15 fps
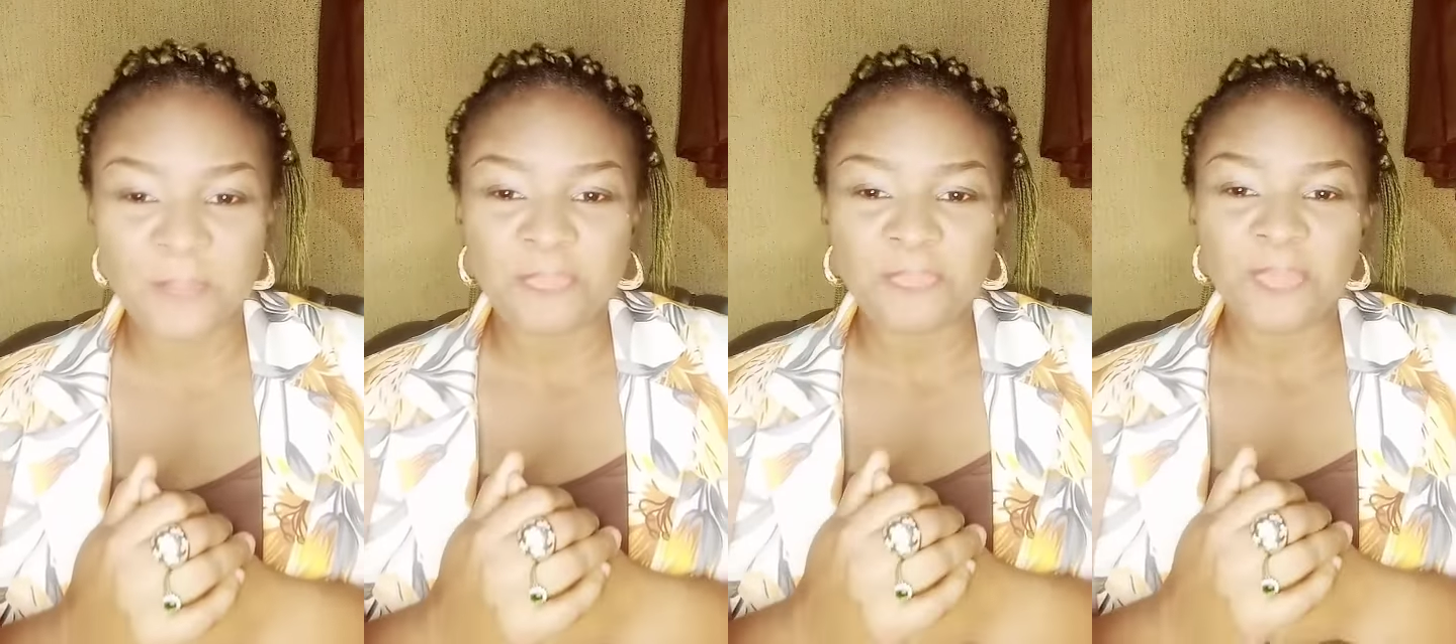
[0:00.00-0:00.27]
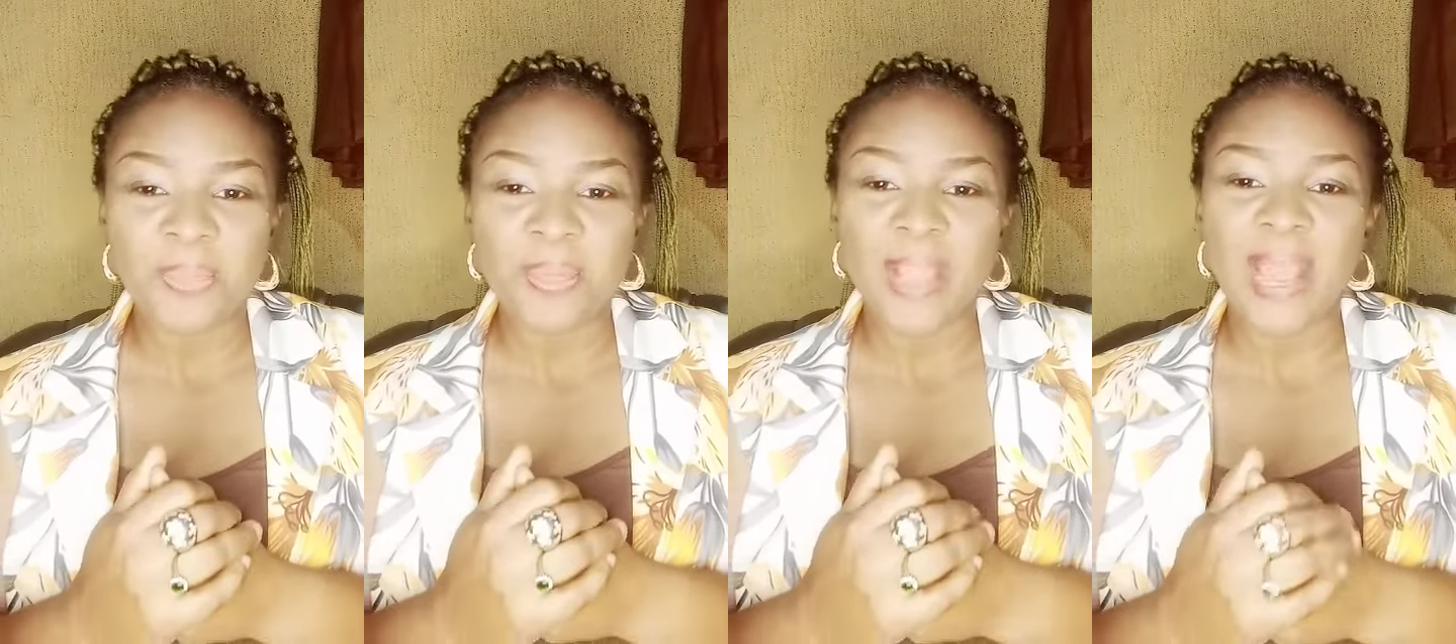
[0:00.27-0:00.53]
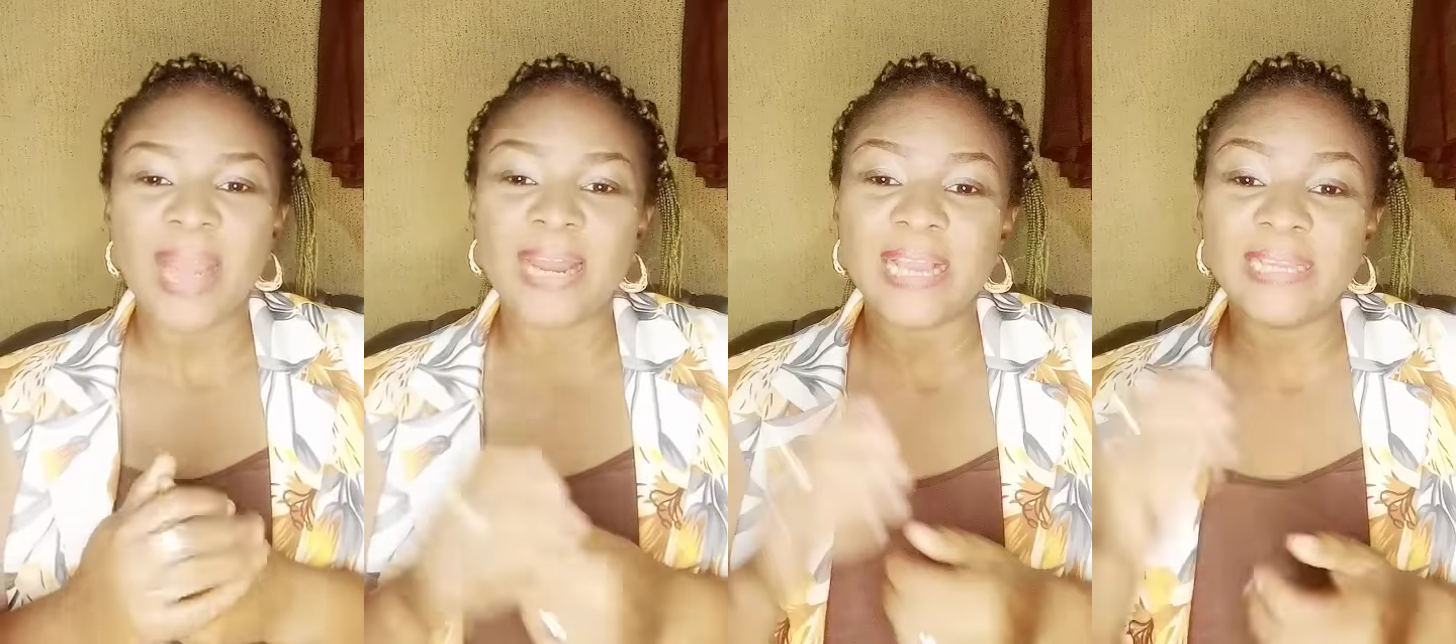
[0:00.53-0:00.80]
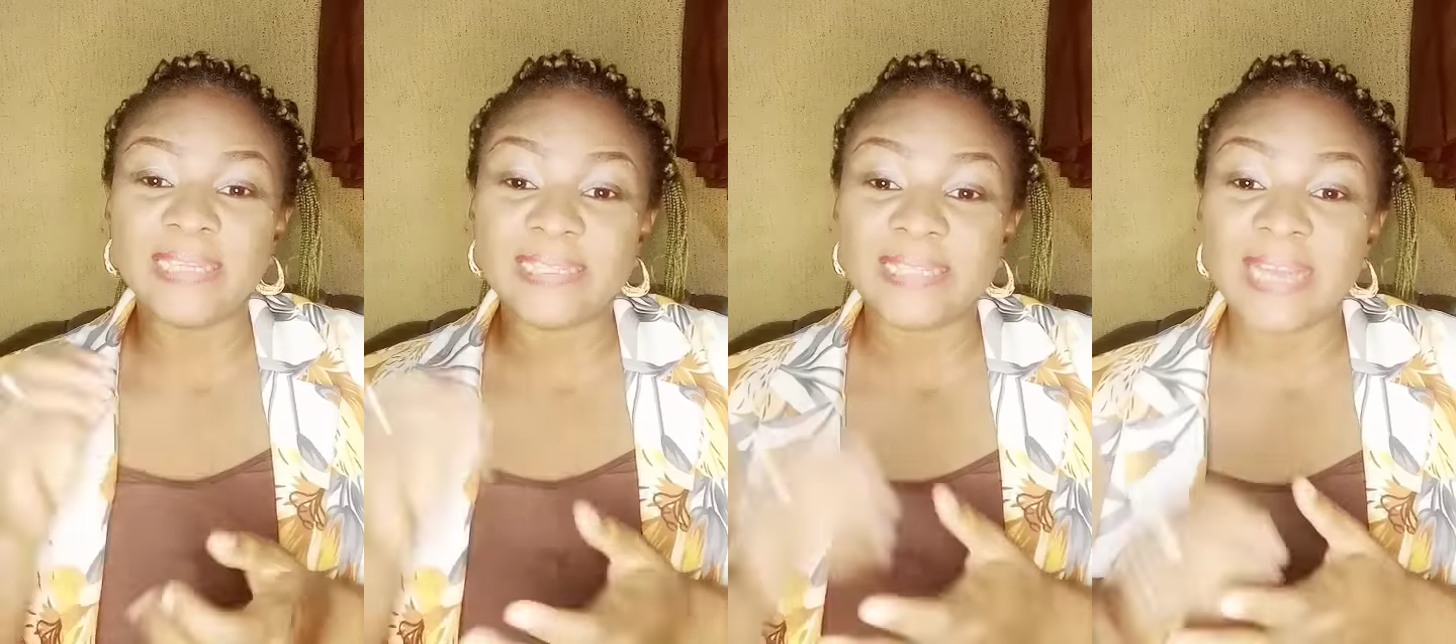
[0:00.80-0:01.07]
and I
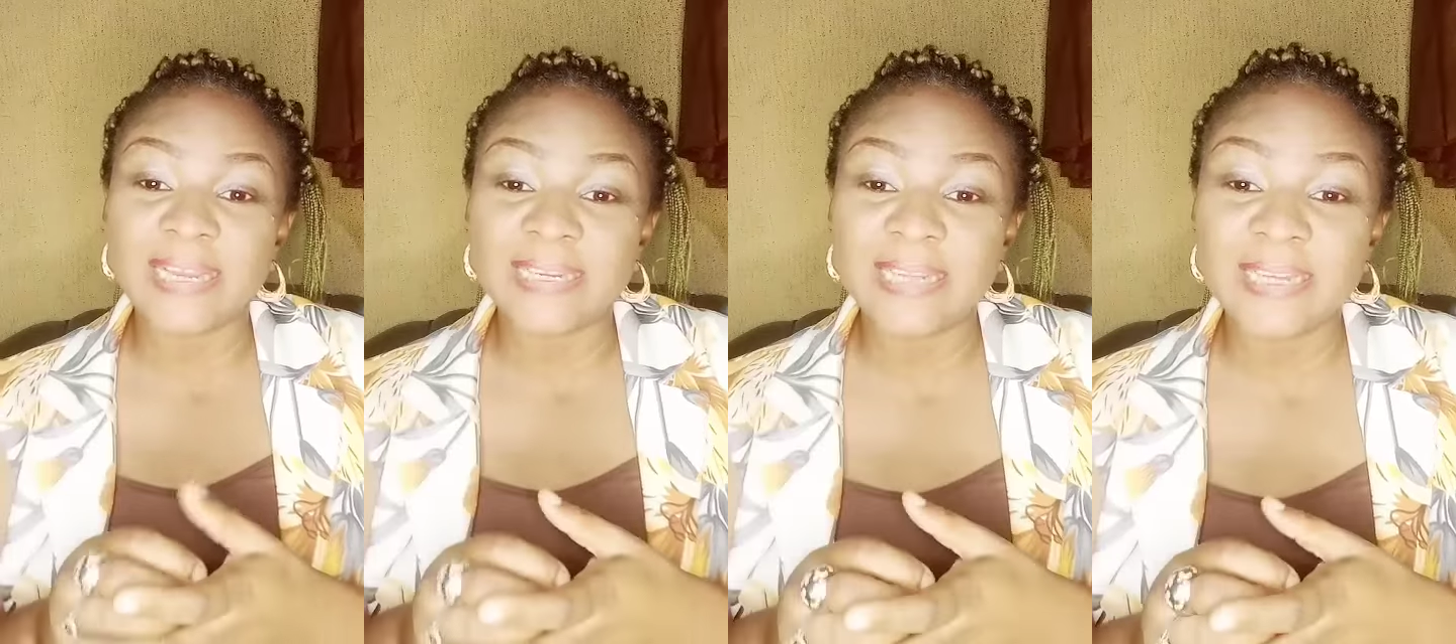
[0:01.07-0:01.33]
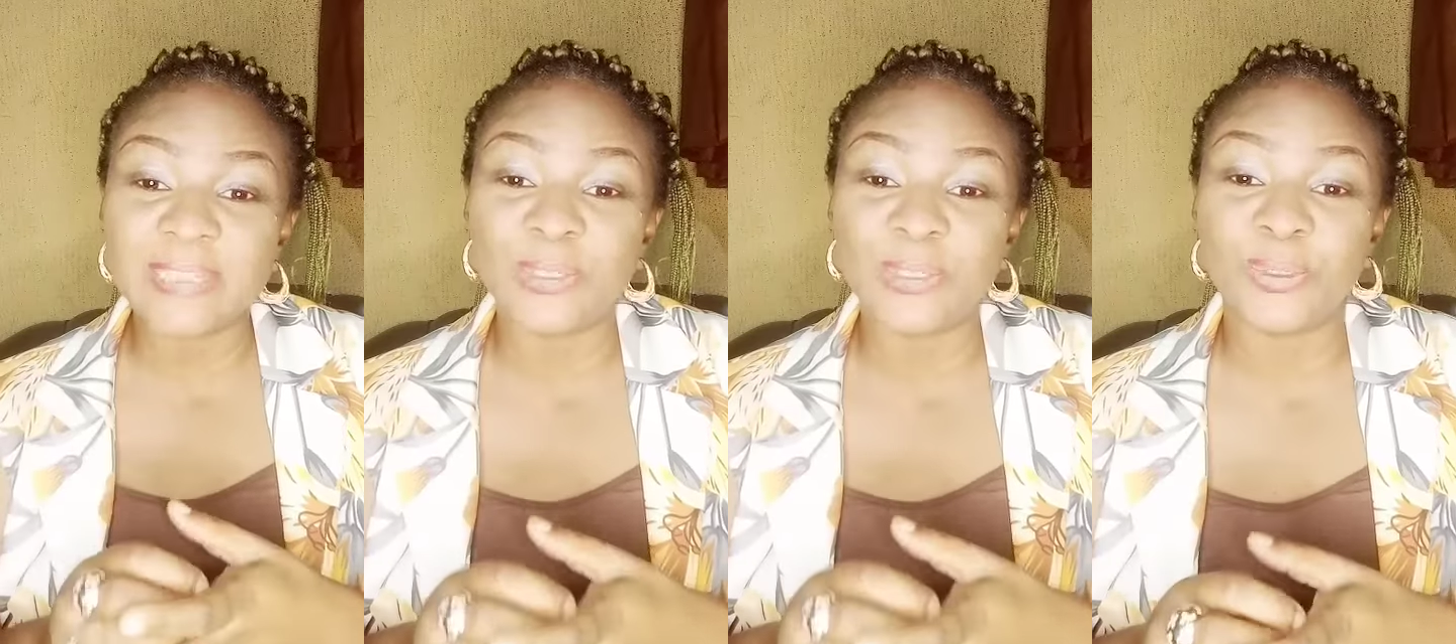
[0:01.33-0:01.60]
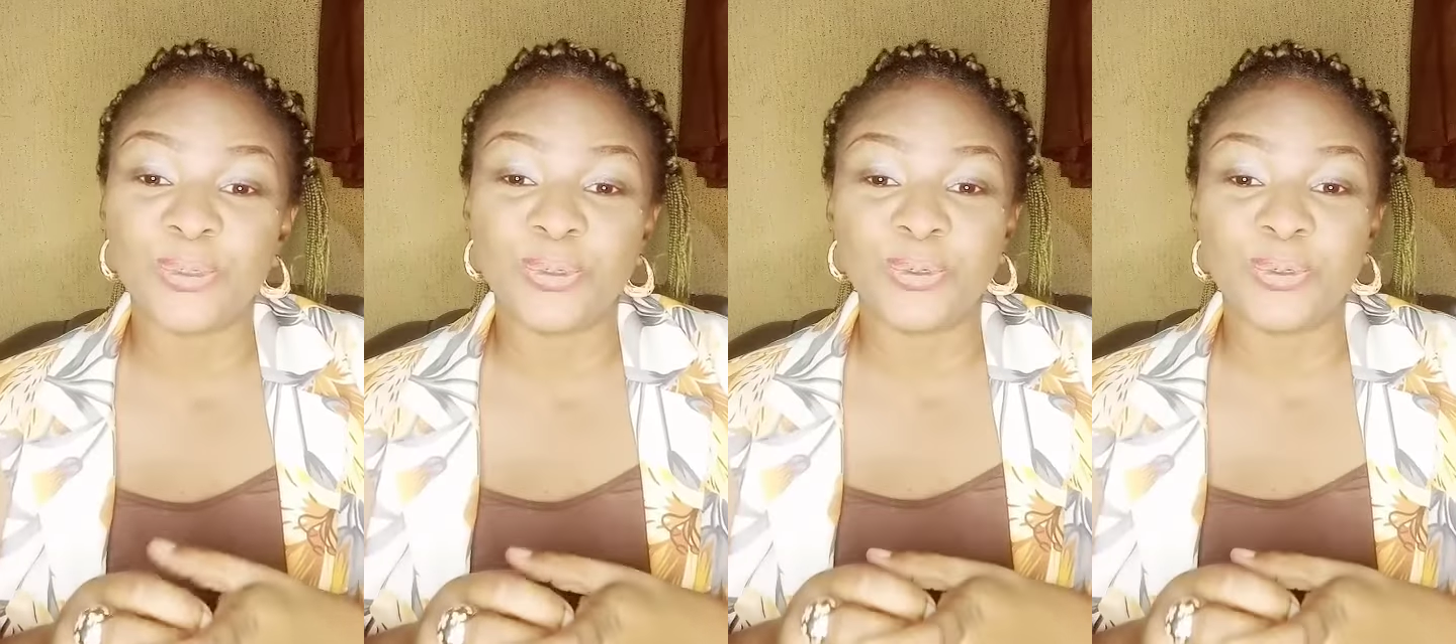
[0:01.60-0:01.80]
decided to